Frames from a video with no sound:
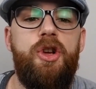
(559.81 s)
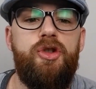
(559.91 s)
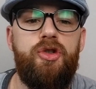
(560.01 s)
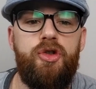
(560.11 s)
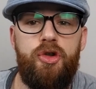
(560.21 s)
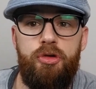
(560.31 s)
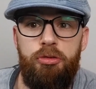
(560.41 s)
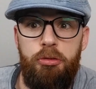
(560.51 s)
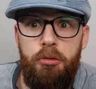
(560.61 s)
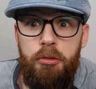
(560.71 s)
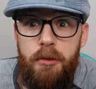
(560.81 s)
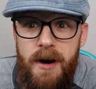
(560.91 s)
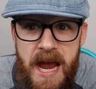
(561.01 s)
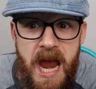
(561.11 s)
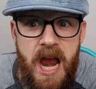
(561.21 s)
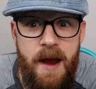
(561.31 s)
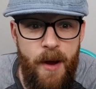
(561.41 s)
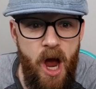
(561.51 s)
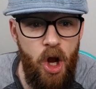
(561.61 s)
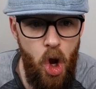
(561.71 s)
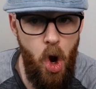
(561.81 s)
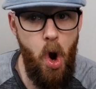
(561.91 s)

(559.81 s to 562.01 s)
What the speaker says: screaming,